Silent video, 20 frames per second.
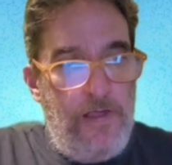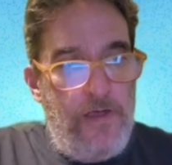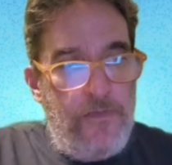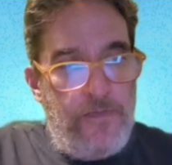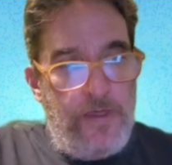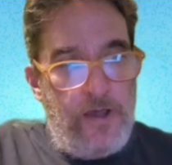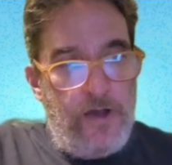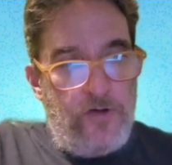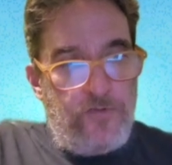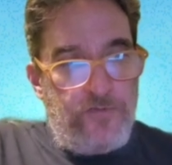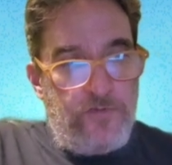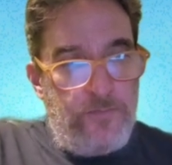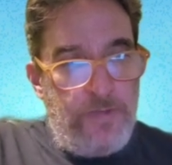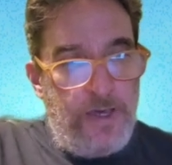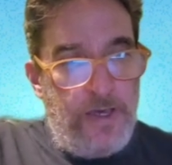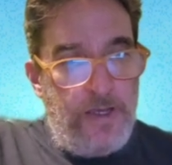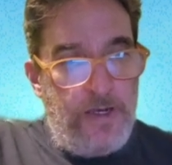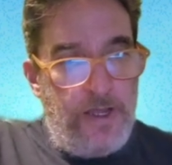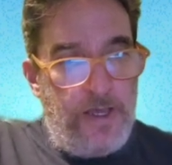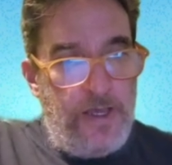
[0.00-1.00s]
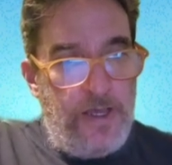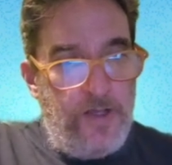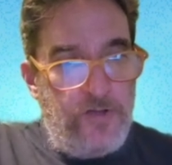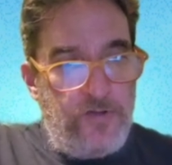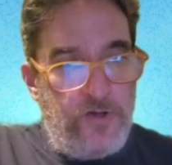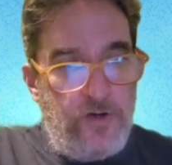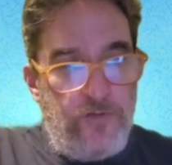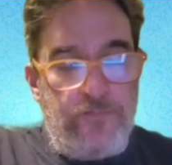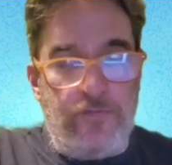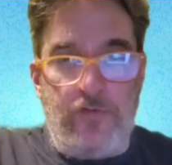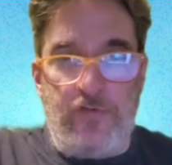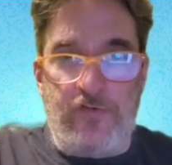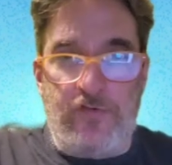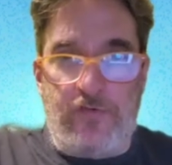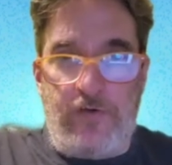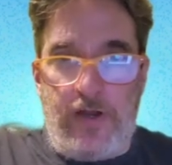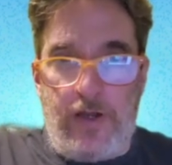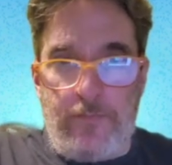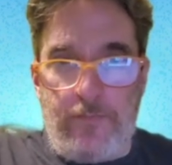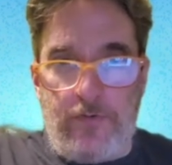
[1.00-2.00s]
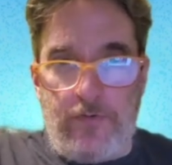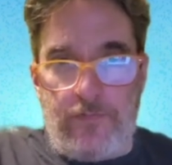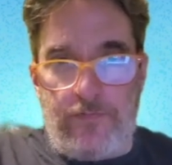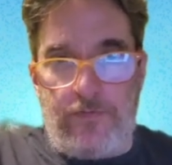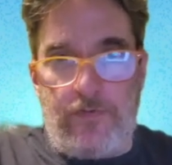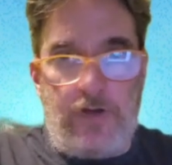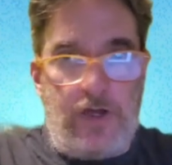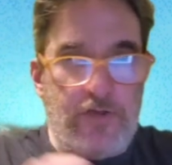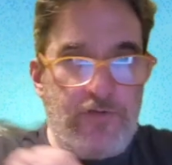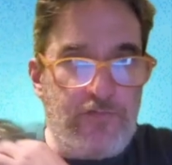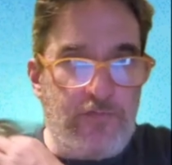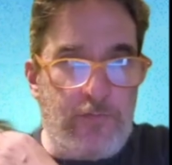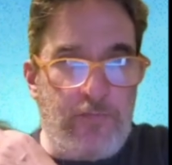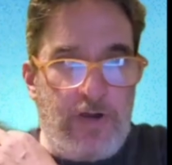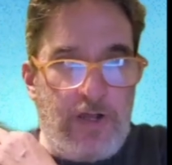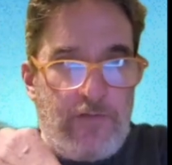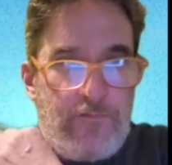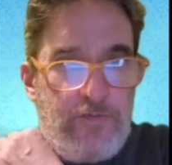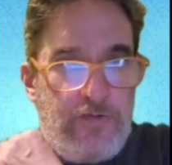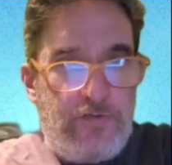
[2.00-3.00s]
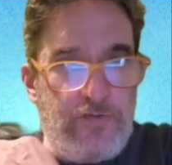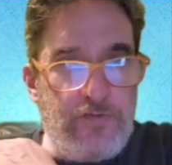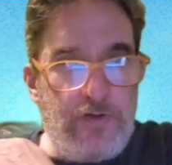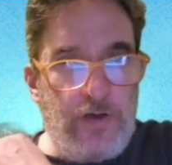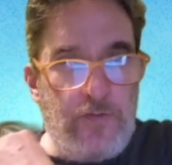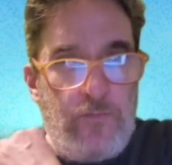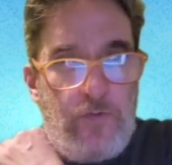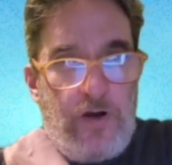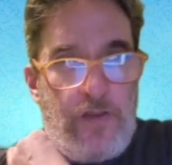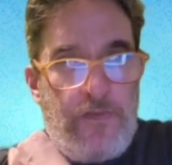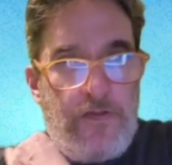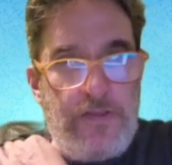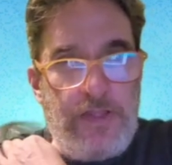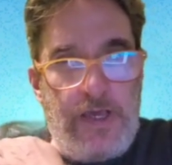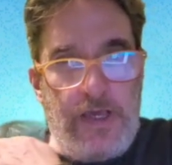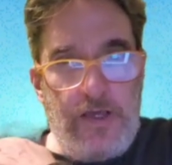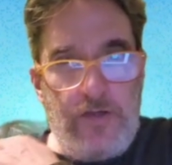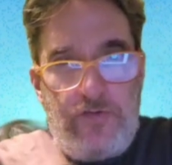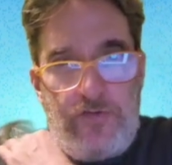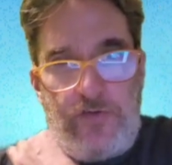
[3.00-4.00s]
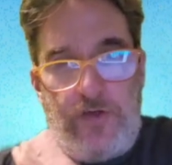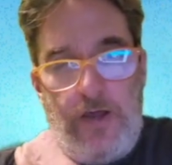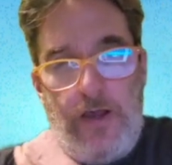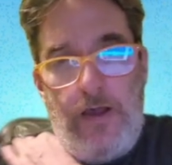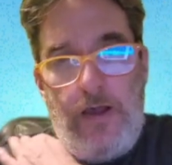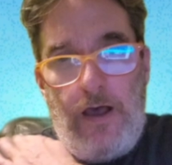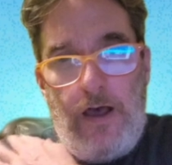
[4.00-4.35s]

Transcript: They also made a tofu scramble for us for breakfast on one of the days.